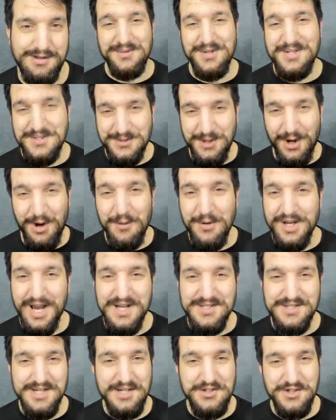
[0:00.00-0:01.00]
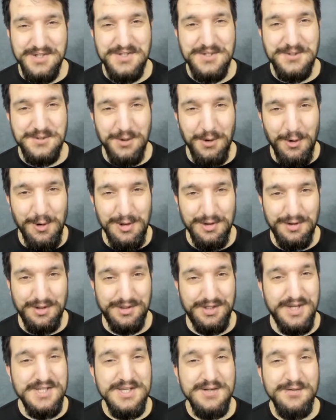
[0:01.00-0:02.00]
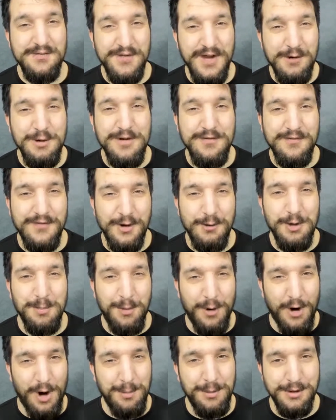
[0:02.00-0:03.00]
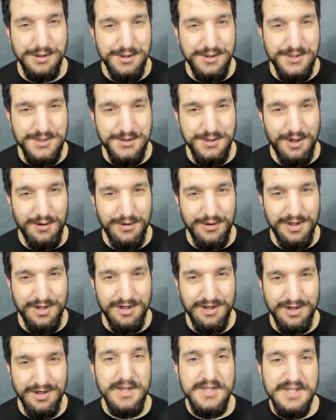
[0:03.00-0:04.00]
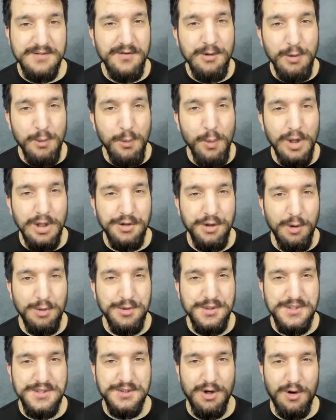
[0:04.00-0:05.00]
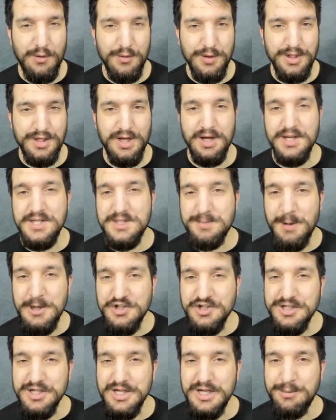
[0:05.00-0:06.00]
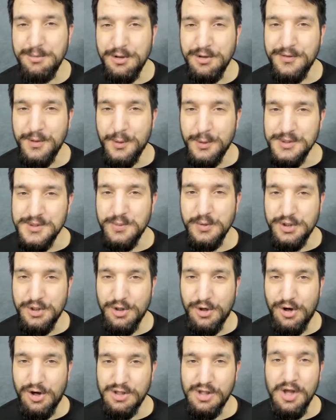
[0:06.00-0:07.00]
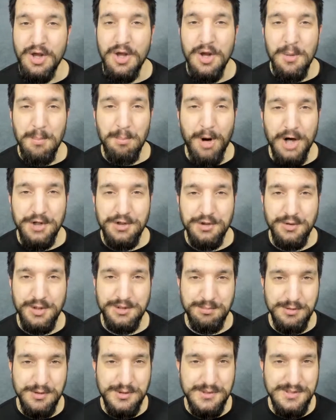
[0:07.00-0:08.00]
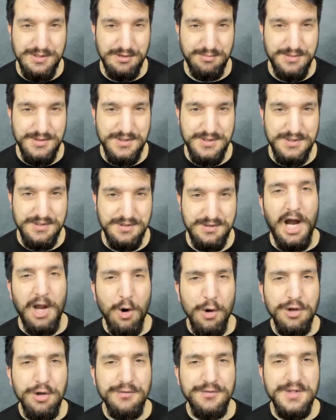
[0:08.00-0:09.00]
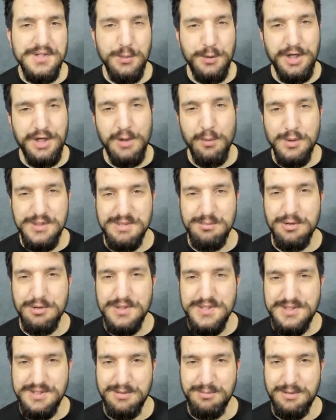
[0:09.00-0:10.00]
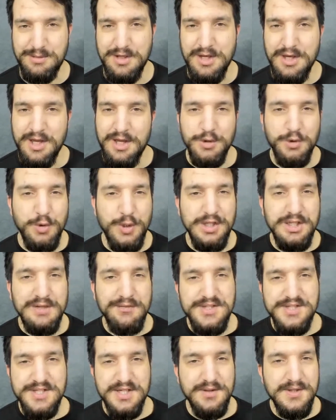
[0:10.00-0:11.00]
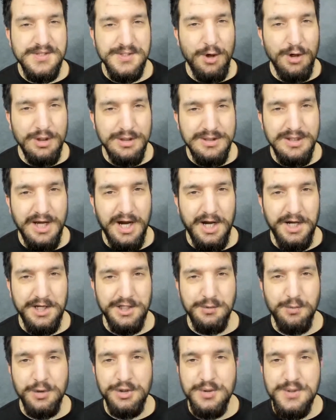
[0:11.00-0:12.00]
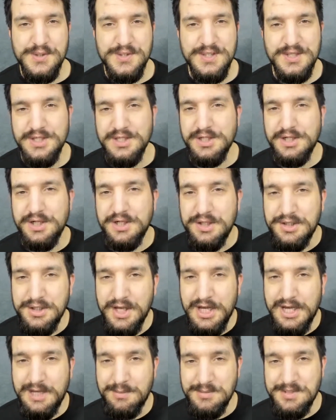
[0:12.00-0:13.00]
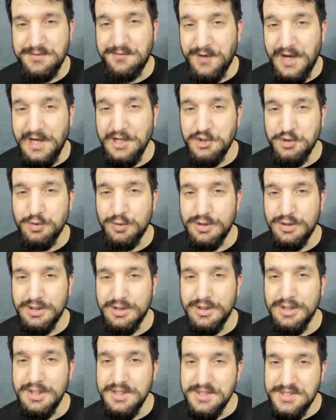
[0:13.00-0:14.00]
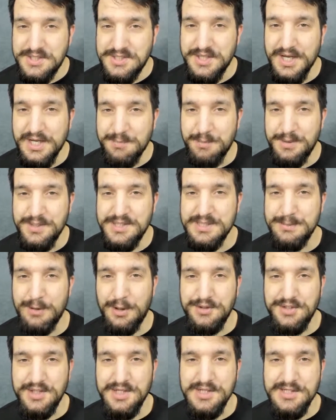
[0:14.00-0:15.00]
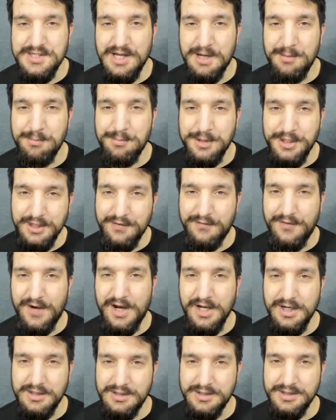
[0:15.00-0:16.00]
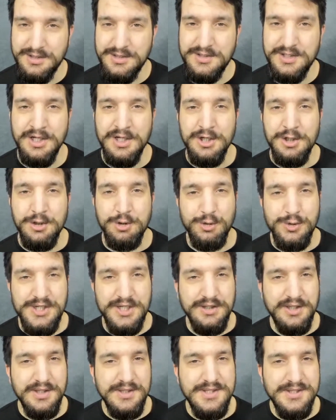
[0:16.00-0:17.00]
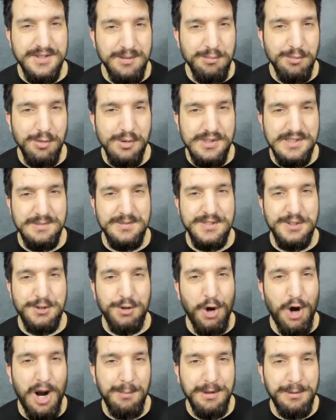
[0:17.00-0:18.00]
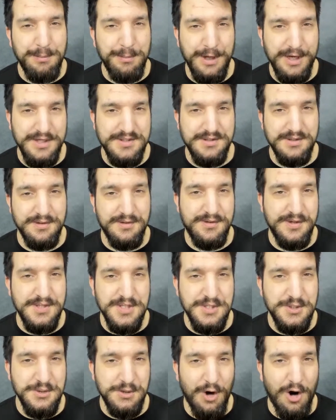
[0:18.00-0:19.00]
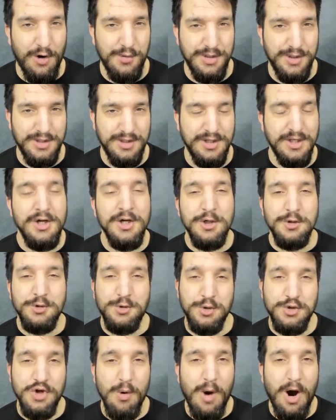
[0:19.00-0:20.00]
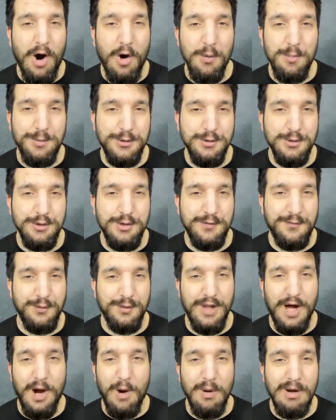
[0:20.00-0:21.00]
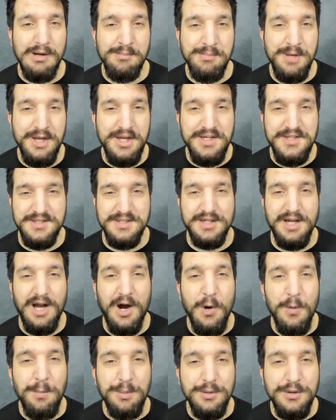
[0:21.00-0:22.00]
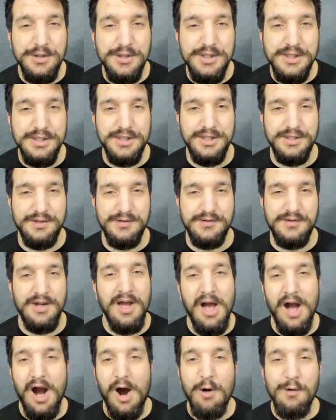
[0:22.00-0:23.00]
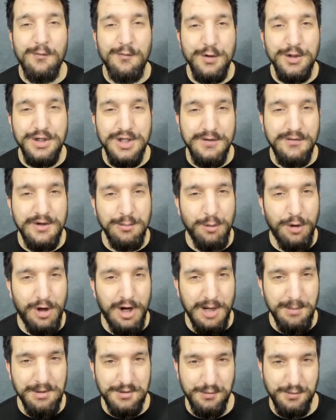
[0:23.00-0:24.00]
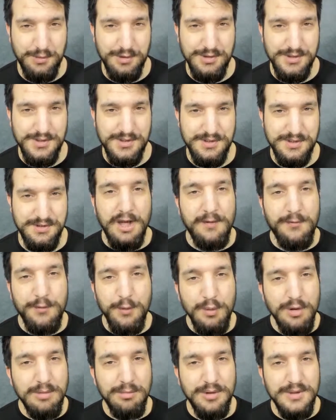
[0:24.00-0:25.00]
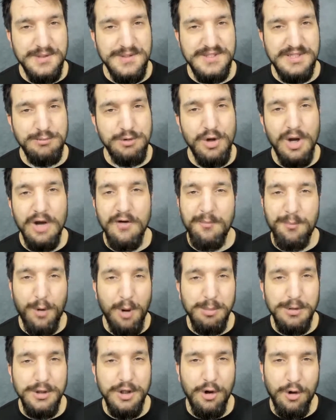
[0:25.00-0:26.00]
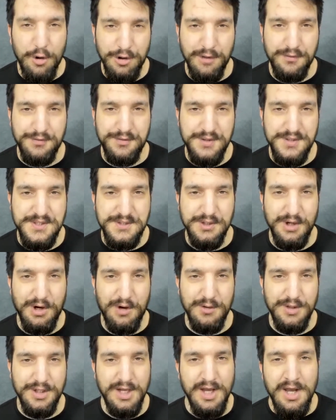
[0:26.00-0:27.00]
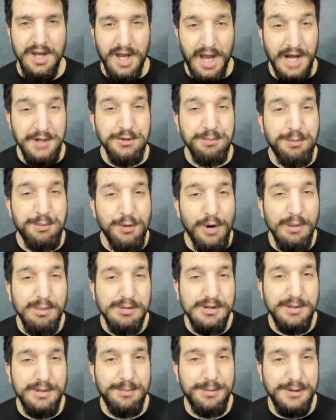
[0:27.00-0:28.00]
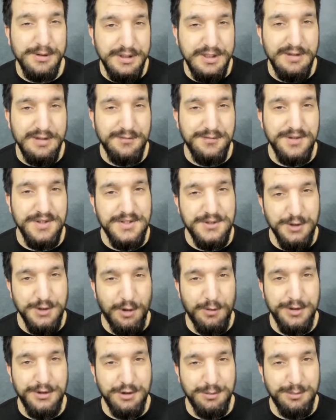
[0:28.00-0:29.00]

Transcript: The story, as I just told it, is a very, very popular story. It's a very well-known story, especially among those we call moderate Muslims. I heard of this when I was a Muslim. You can even see this online when you see claims, factual statements about Islam being violent. You see that some Muslims copy-paste this story to show how beautiful, how amazing, how brilliant, how forgiving Muhammad was. If you're a Muslim, you have probably heard of this story, and you probably believe this story